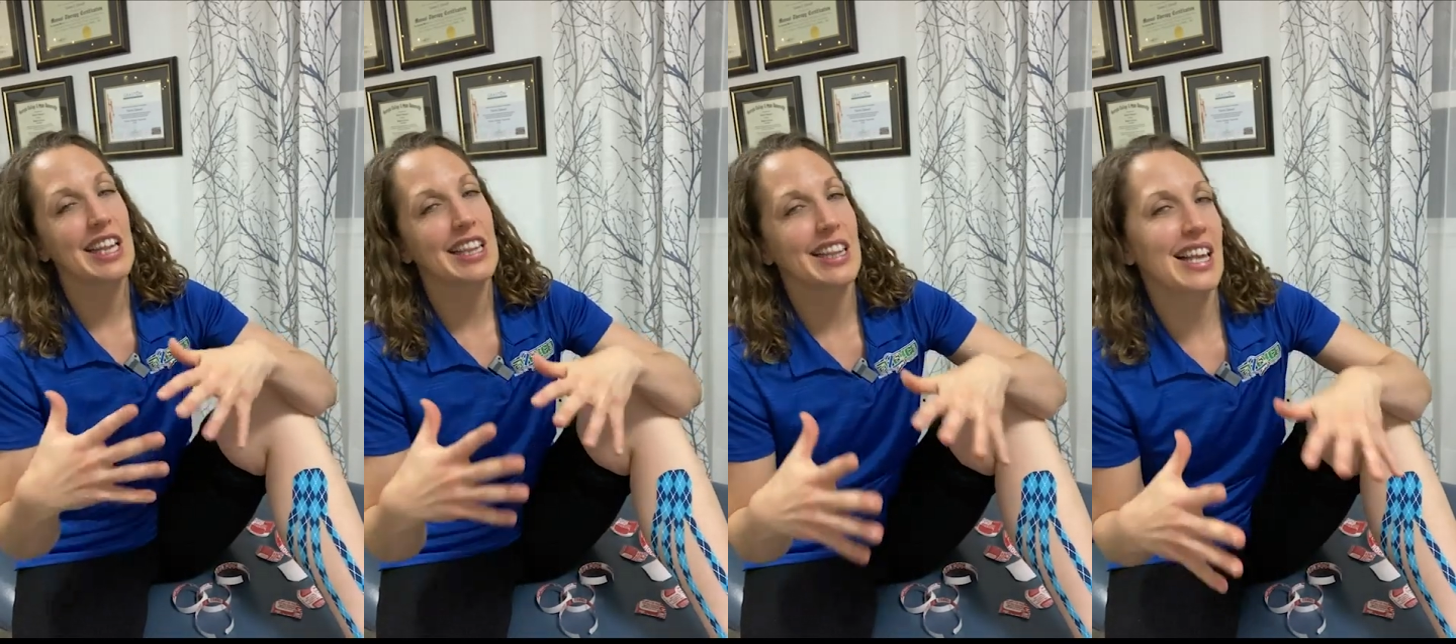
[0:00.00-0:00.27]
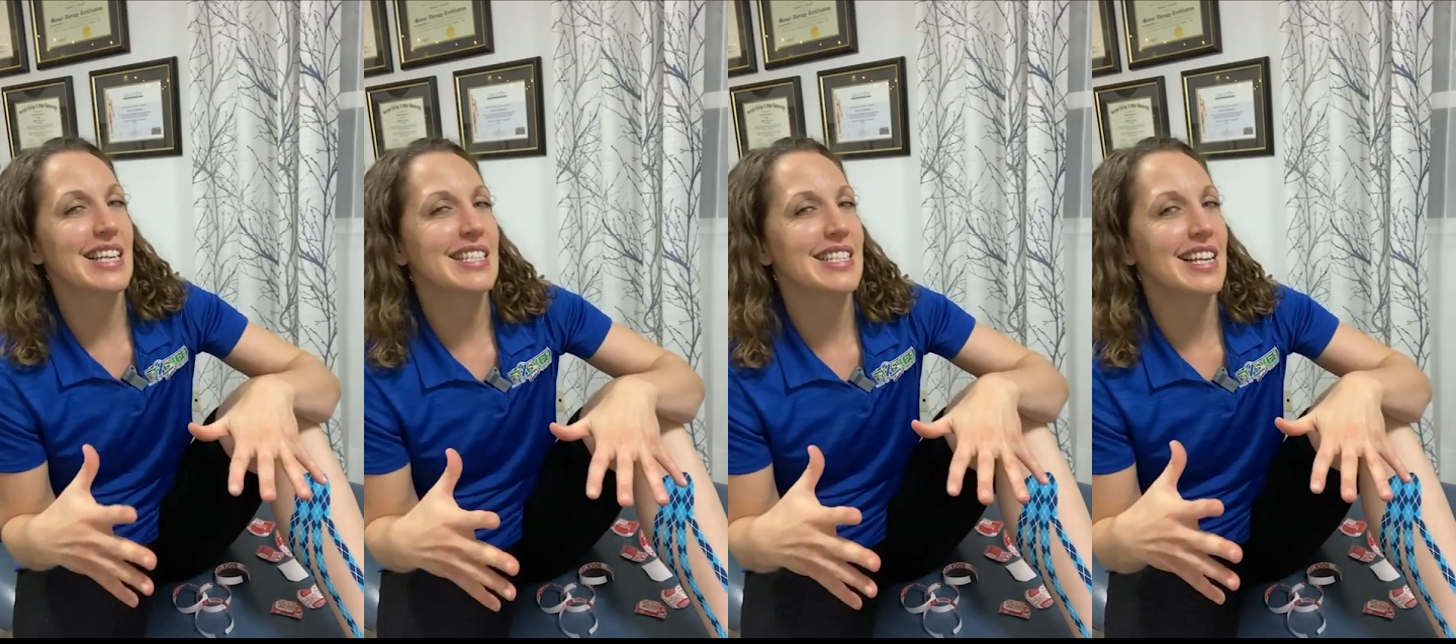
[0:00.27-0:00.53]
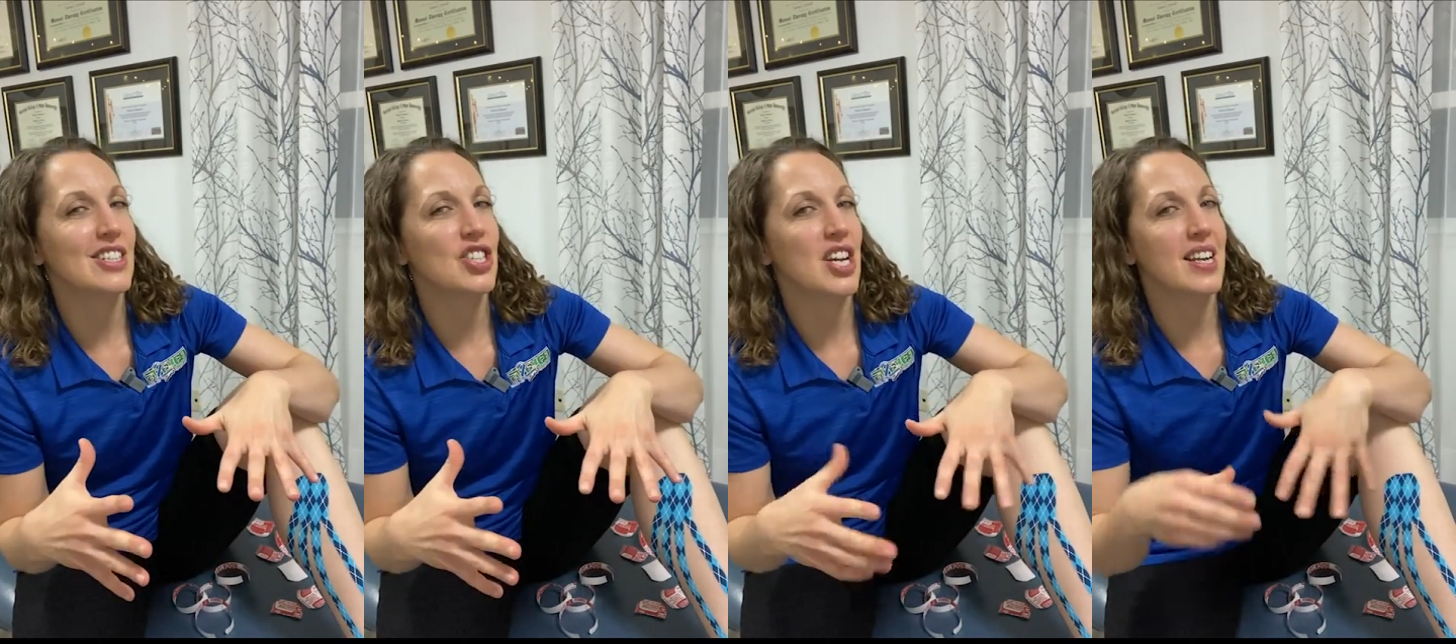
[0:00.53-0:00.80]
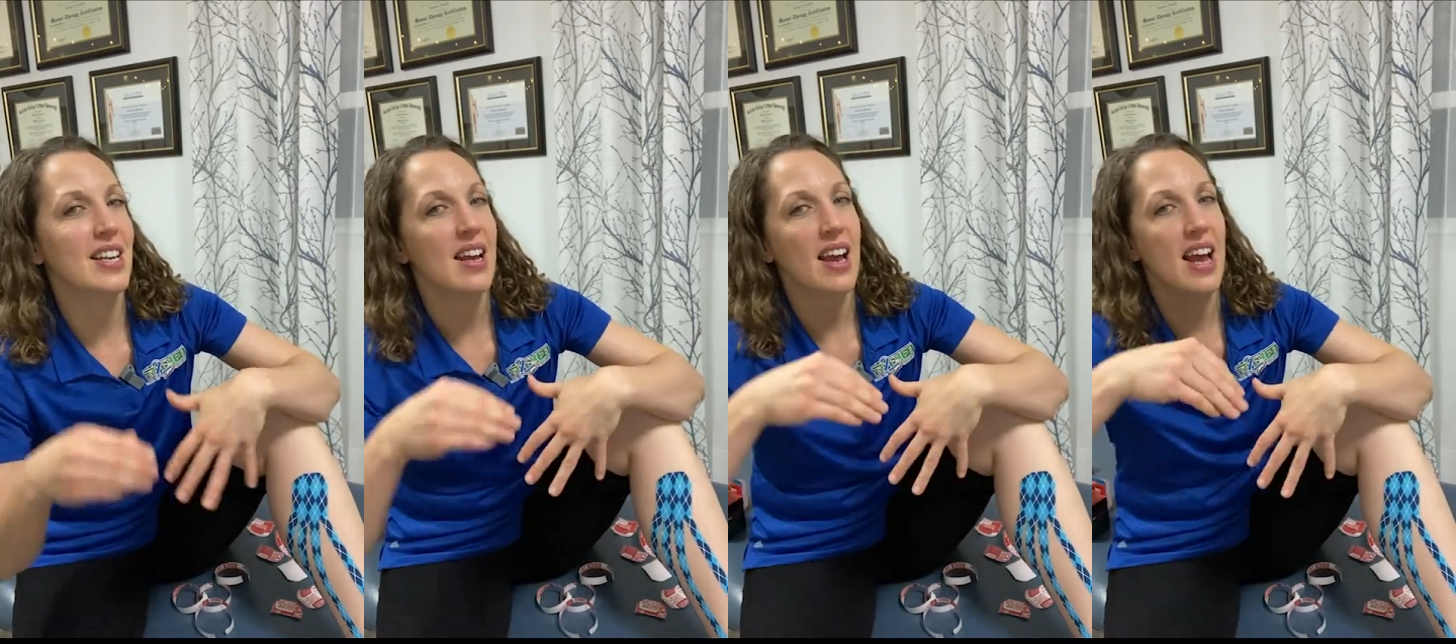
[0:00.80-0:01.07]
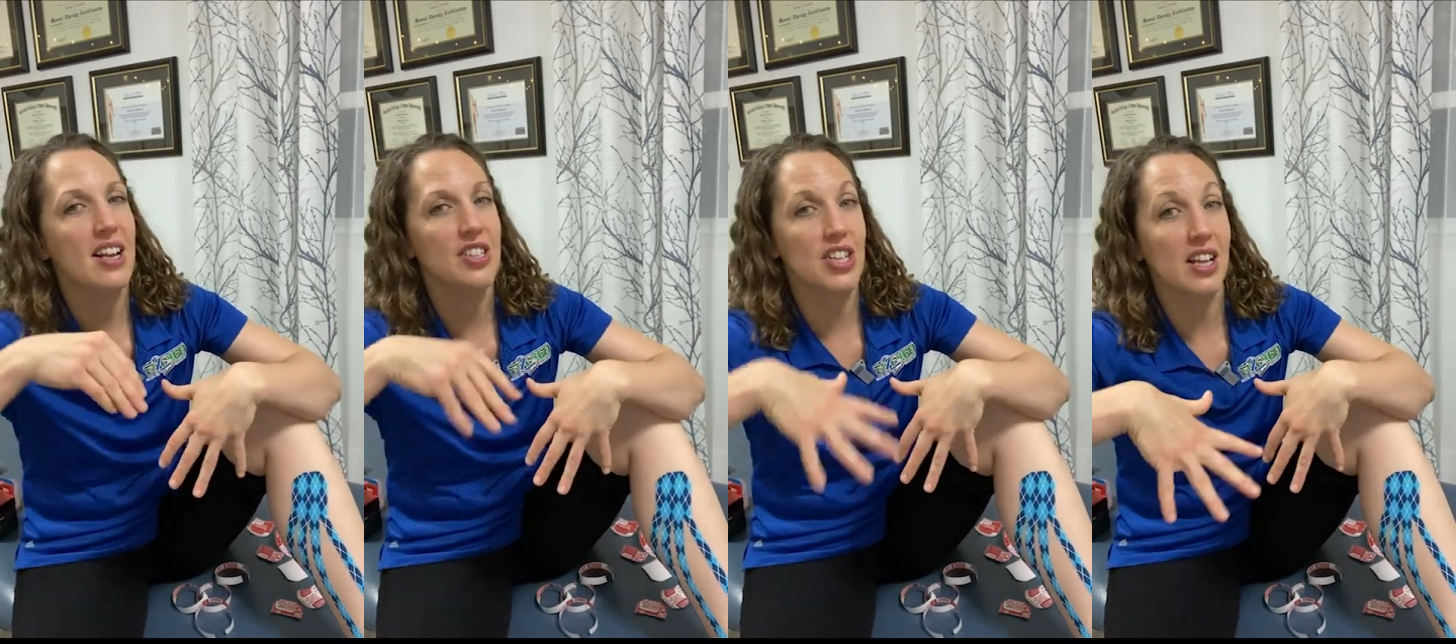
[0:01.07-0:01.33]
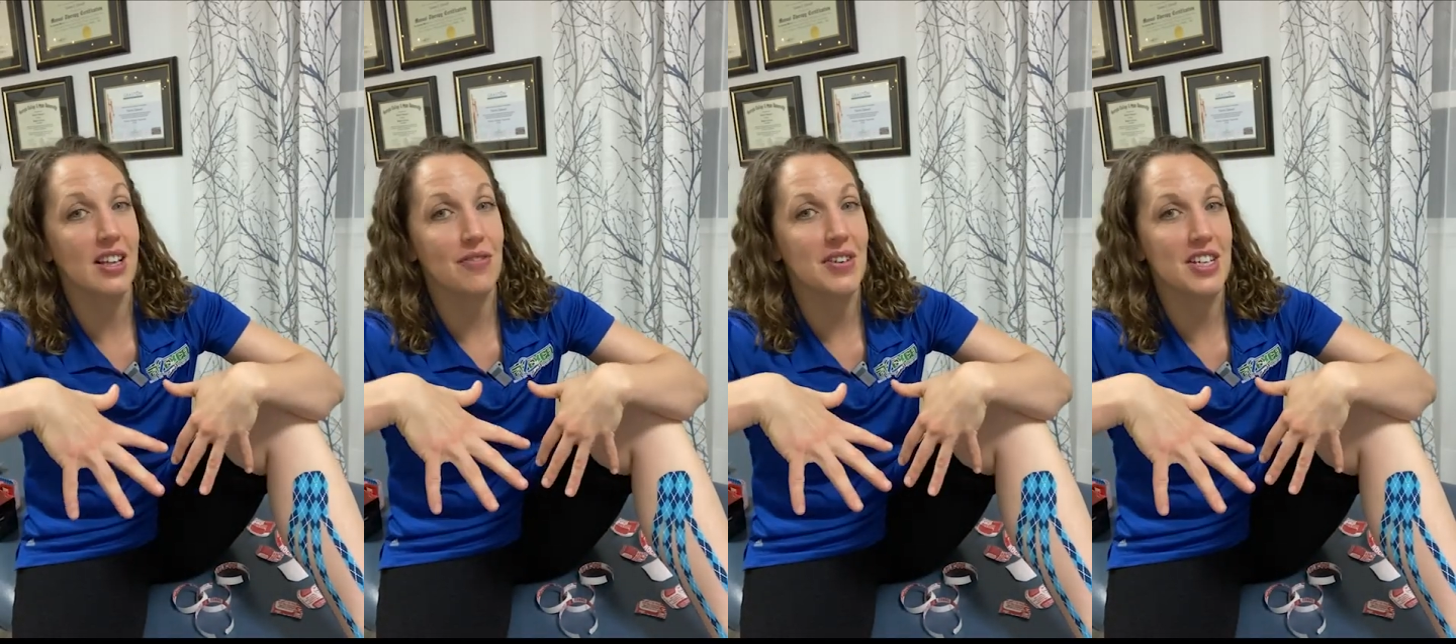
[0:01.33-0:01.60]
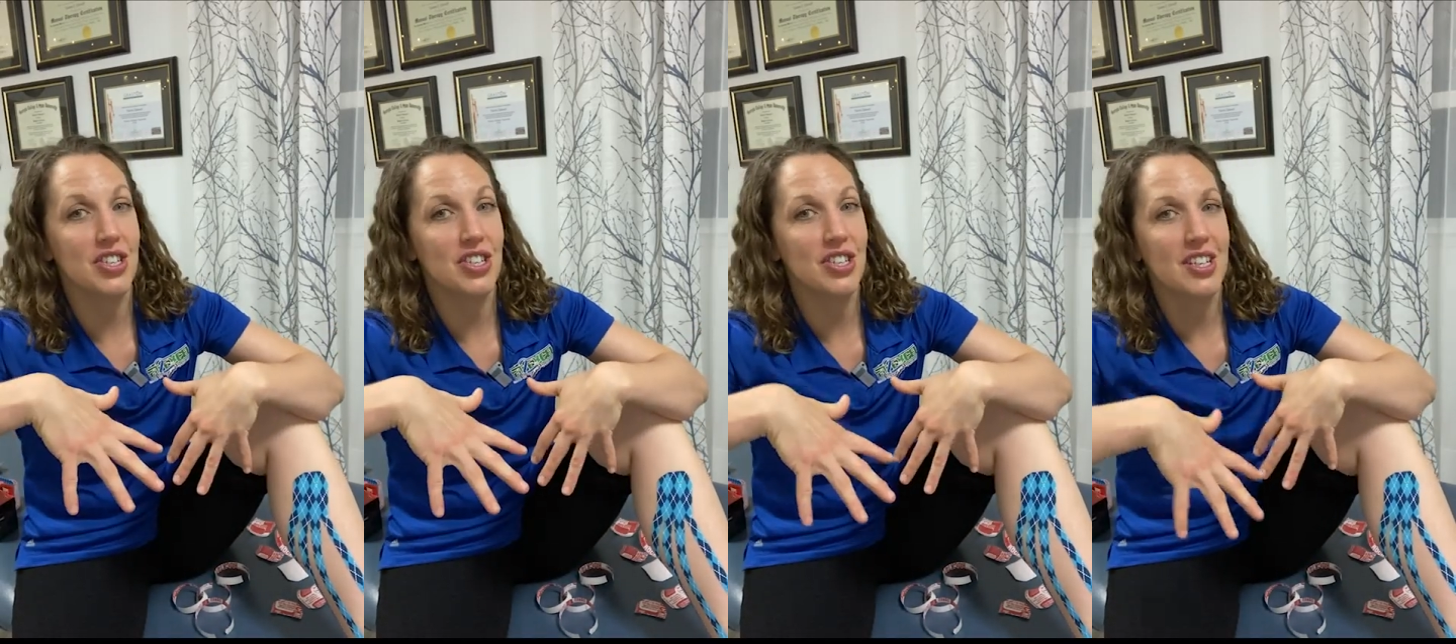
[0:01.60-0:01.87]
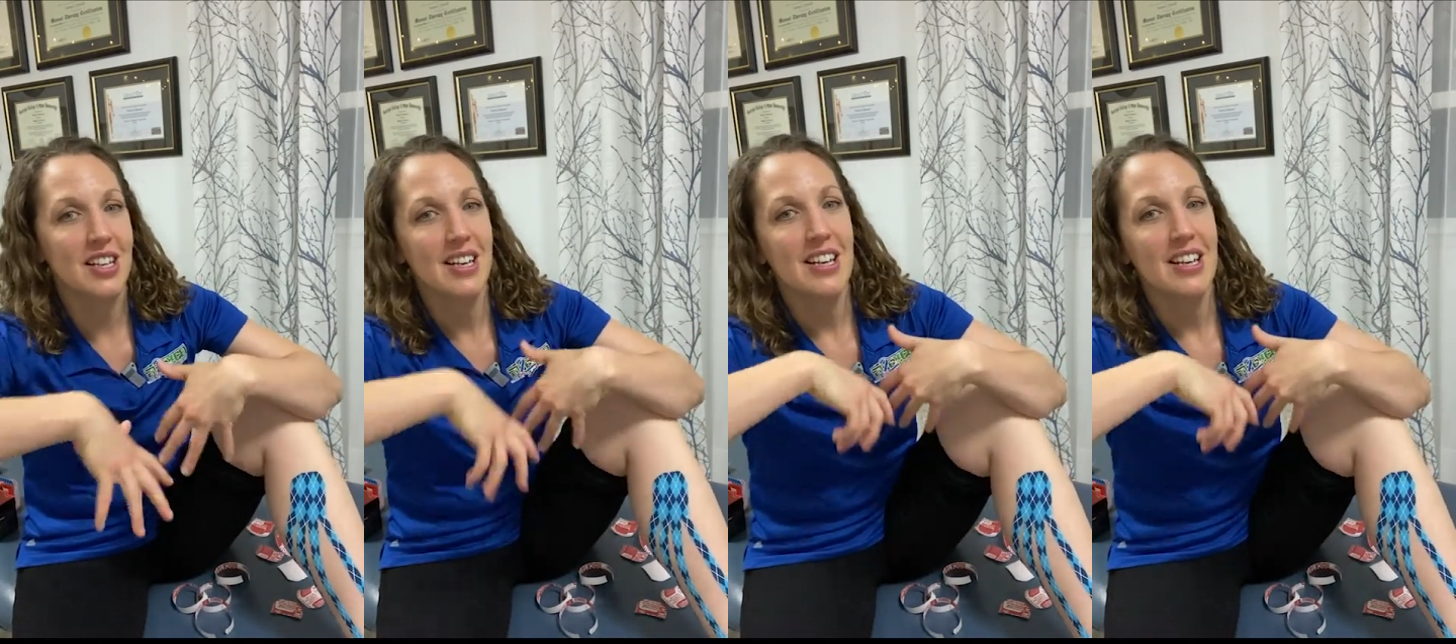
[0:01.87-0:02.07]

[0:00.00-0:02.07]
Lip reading: less tension and jellyfish.